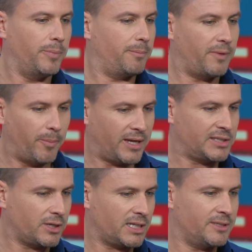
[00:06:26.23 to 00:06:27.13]
But the biggest
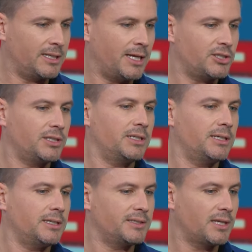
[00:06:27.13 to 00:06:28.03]
recommendation
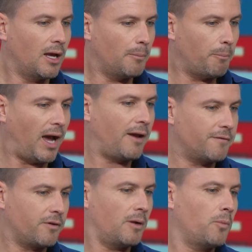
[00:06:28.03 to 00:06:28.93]
is buy
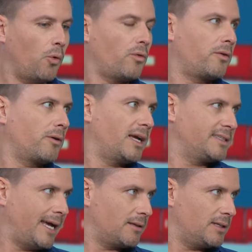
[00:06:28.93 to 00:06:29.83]
from
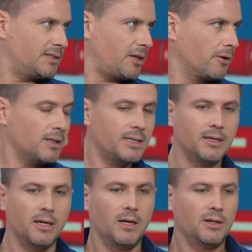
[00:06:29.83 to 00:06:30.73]
authorized outlets only.
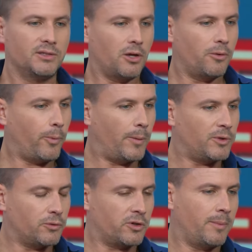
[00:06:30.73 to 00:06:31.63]
So when we're
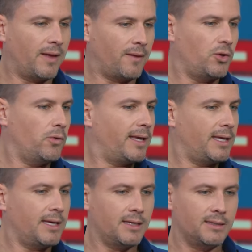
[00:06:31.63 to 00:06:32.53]
talking about the
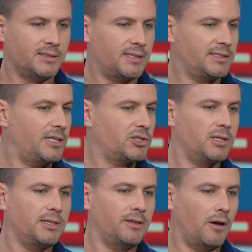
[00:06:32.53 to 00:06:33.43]
UAE, it's
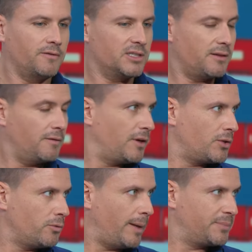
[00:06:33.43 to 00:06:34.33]
essentially obviously the
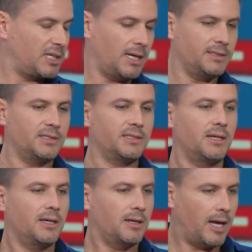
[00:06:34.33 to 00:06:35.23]
venue websites,
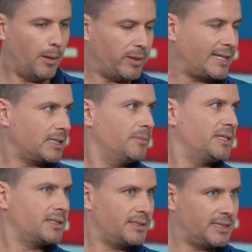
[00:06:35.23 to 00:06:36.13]

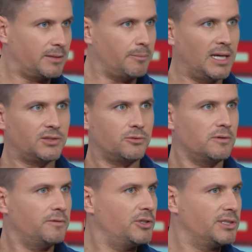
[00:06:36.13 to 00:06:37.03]
Platinumist, Ticketmaster, or
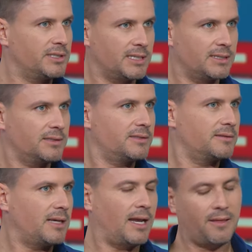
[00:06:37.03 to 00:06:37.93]
Virgin Tickets.
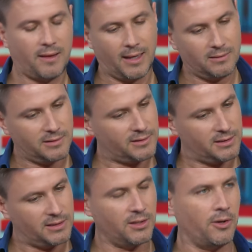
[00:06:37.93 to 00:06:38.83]
Anything else
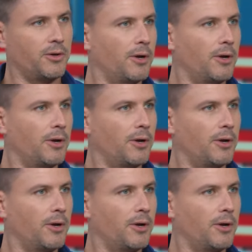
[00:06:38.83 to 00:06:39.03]
is a no-go.